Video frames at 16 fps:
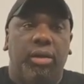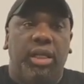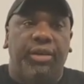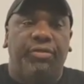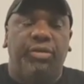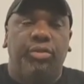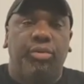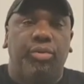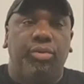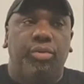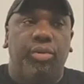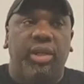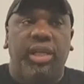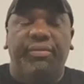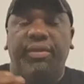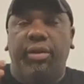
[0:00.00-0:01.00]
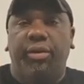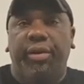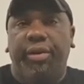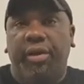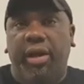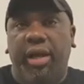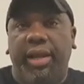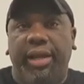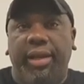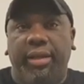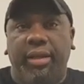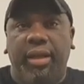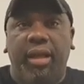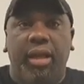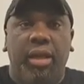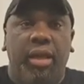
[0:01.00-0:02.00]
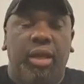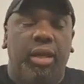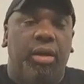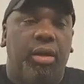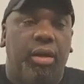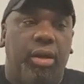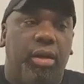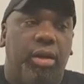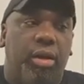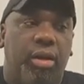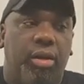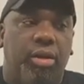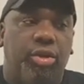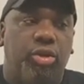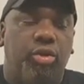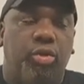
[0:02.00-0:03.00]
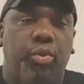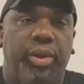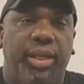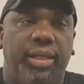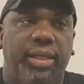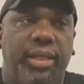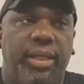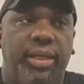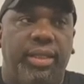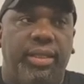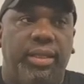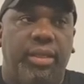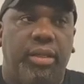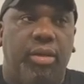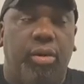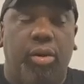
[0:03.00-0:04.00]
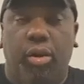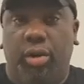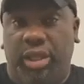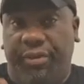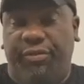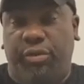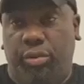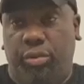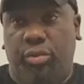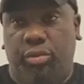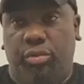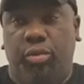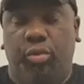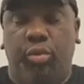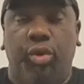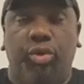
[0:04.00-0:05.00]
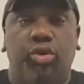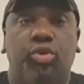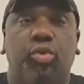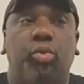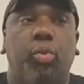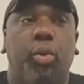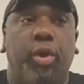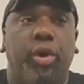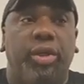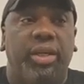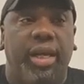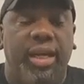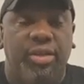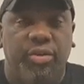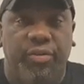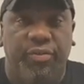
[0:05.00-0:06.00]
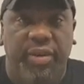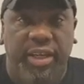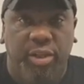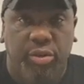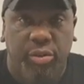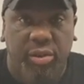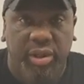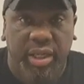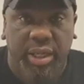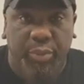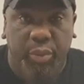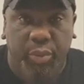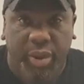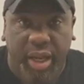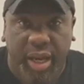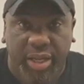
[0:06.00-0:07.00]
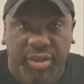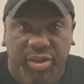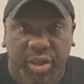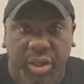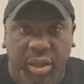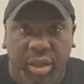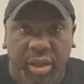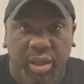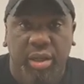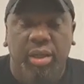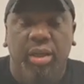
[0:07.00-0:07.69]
If you live in Northern Ireland, you will need, or if you want to work as a vehicle immobilizer,